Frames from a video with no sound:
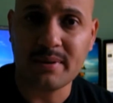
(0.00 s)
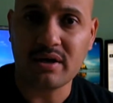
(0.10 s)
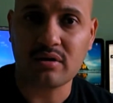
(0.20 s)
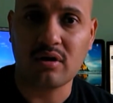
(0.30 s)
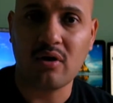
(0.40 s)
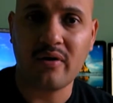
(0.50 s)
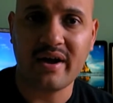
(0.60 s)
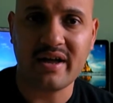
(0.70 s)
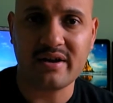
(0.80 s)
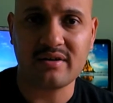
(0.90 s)
to be able to go
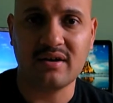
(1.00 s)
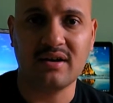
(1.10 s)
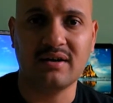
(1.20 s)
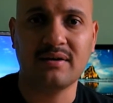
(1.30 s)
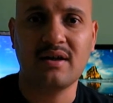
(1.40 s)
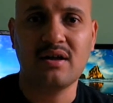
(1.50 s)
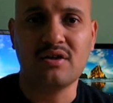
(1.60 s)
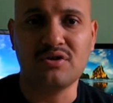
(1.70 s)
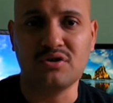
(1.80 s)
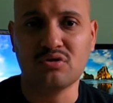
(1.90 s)
ahead and uh,
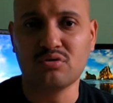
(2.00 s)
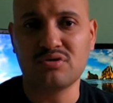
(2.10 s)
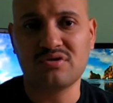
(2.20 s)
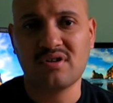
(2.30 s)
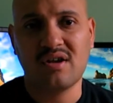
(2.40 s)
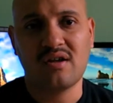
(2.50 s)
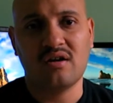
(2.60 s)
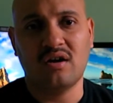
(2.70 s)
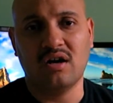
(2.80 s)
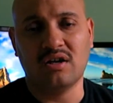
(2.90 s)

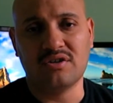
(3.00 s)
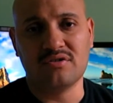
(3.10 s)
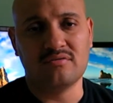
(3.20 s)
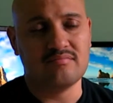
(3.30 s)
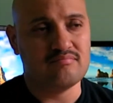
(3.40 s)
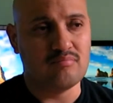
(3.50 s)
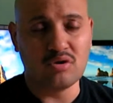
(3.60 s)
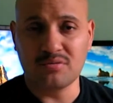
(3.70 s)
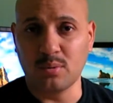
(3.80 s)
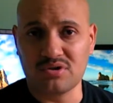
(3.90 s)
use uh,
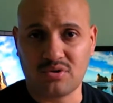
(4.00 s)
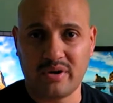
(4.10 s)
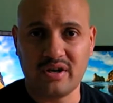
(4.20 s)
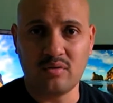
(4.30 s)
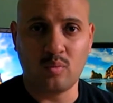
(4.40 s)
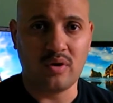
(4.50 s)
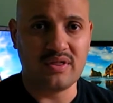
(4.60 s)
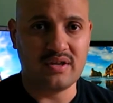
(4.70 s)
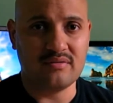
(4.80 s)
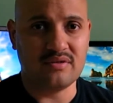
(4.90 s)
multiple screen
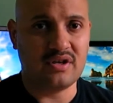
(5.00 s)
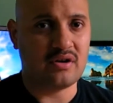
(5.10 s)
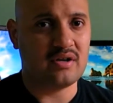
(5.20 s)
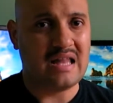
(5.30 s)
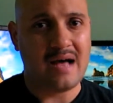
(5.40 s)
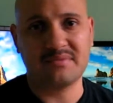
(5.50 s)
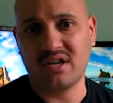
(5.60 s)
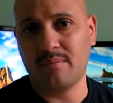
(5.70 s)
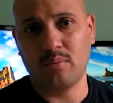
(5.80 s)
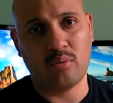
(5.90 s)
within your
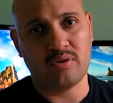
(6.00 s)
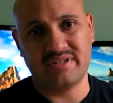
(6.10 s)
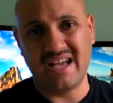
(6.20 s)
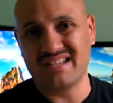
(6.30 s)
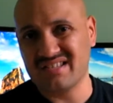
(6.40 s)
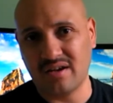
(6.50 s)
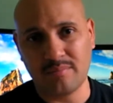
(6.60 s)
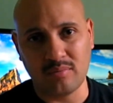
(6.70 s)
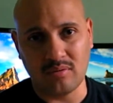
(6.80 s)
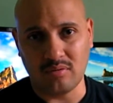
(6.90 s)
laptop or
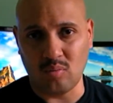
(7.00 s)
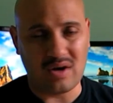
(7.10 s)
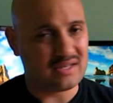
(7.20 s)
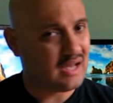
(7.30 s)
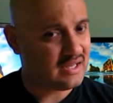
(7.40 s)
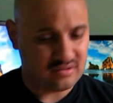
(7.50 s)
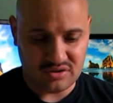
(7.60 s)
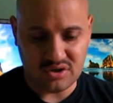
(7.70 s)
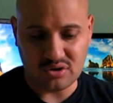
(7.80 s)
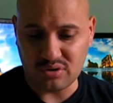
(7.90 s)
desktop or
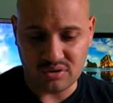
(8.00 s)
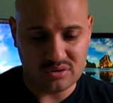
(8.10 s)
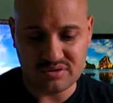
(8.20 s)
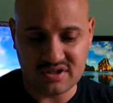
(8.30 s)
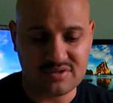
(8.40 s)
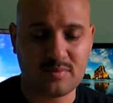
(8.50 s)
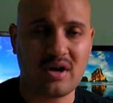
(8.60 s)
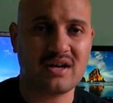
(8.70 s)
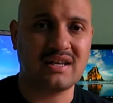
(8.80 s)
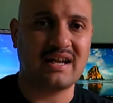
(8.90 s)
whatnot, you could use this
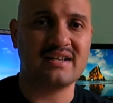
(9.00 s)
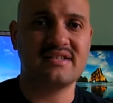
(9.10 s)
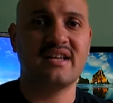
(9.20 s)
product. Like I